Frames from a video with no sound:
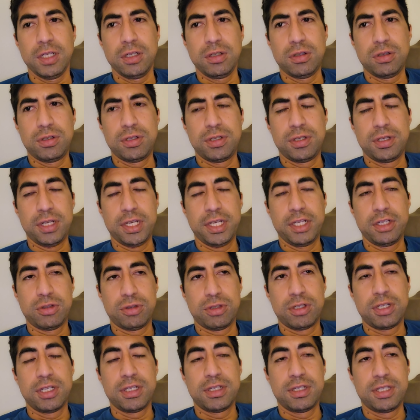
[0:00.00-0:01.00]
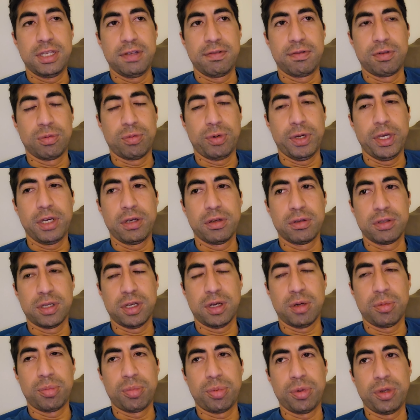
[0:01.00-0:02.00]
I'm just interested to see if the weight goes
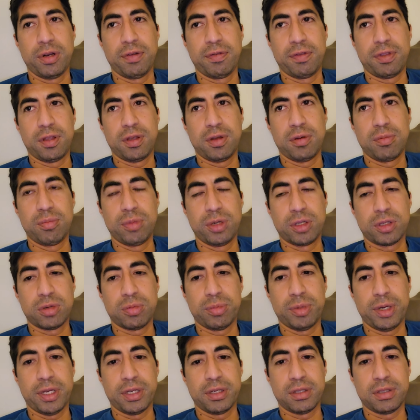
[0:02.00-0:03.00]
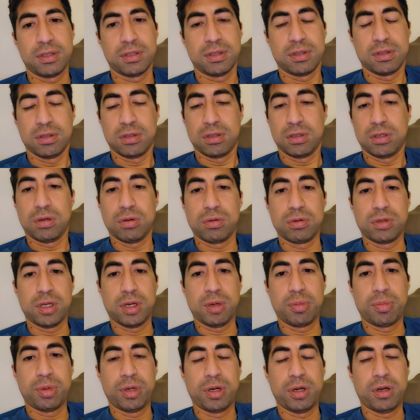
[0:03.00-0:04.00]
up and if the muscle mass goes
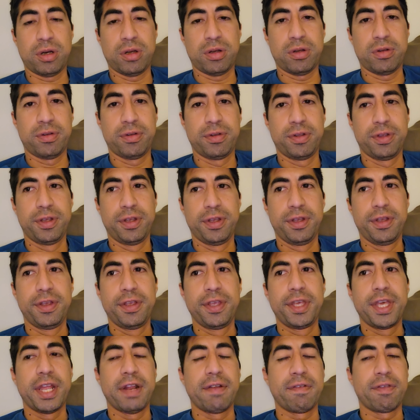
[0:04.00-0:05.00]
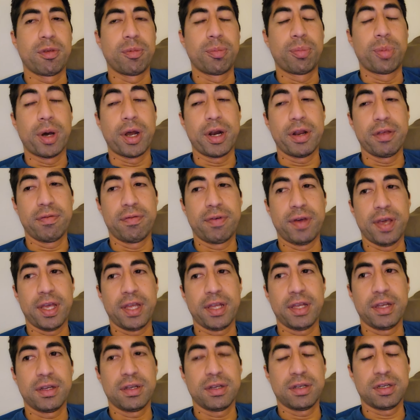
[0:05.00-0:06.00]
up at all, and if the body fat
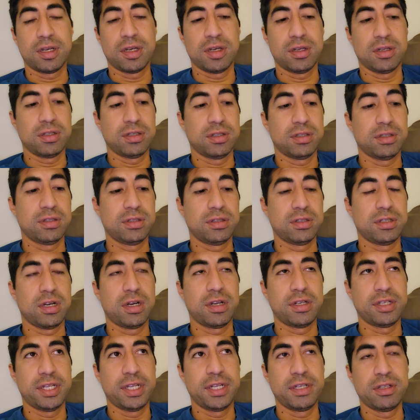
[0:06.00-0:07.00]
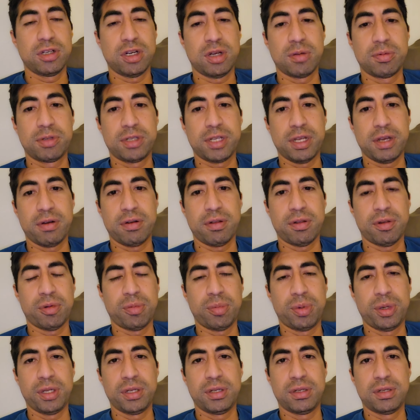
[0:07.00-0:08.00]
co content drops down a little
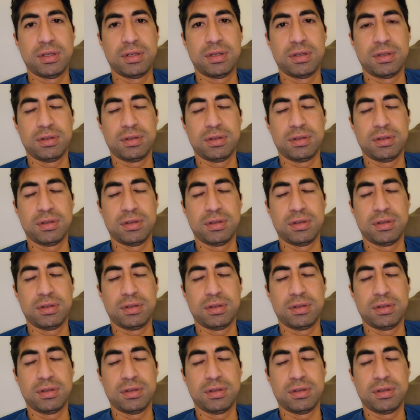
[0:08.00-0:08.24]
bit.